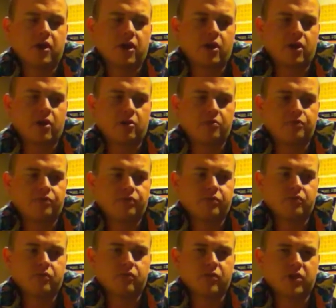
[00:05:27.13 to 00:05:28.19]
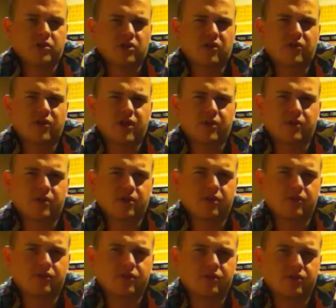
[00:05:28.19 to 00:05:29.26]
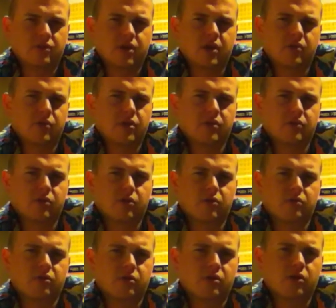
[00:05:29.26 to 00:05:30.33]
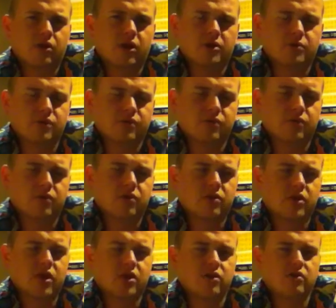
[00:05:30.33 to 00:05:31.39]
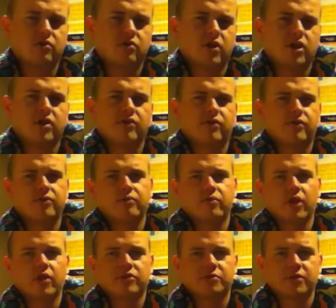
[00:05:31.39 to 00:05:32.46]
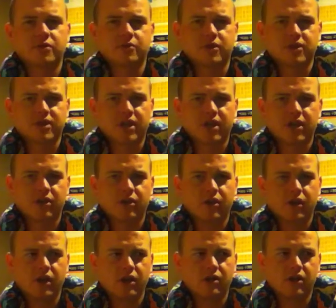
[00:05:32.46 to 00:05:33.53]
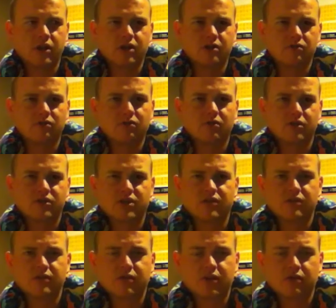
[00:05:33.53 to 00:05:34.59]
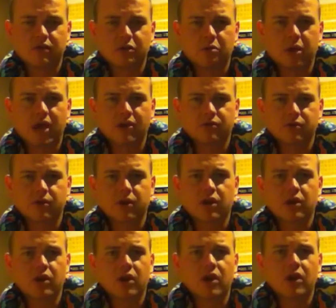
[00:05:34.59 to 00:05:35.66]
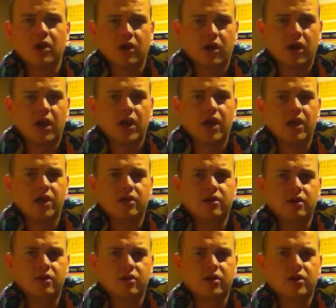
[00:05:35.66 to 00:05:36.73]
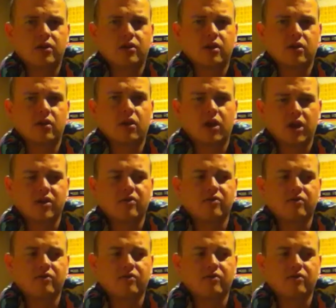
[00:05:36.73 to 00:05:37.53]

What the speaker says: Because I find that with a lot of, like, when I've gone on hikes before, and especially when I started out and I had like a 75 litre pack sort of thing, and you look at it and you go, oh,